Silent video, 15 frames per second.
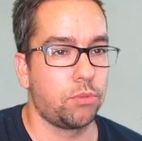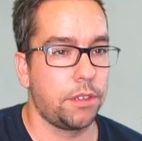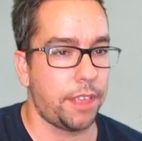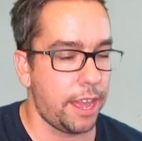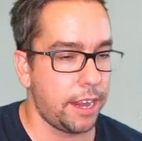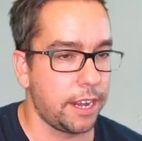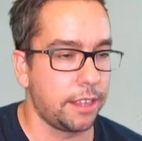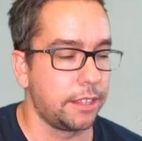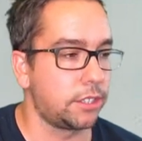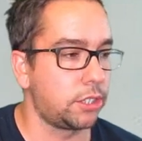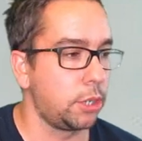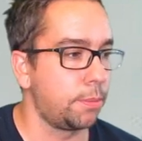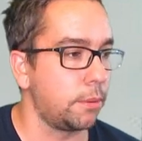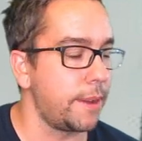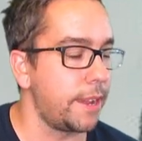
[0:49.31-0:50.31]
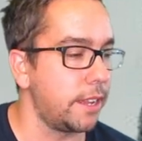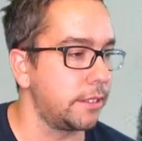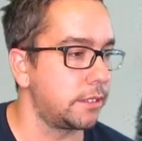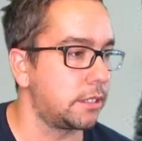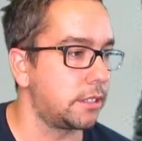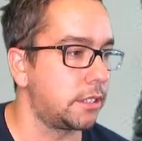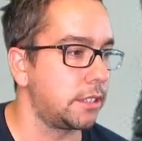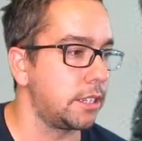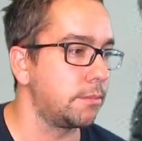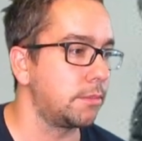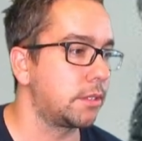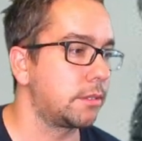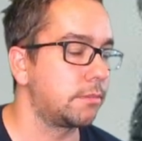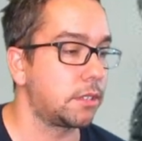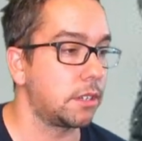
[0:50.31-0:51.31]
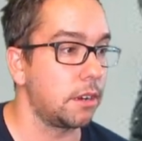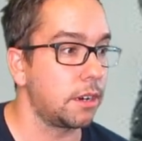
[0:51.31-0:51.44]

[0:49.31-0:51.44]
with any of the Supermans, it seems. So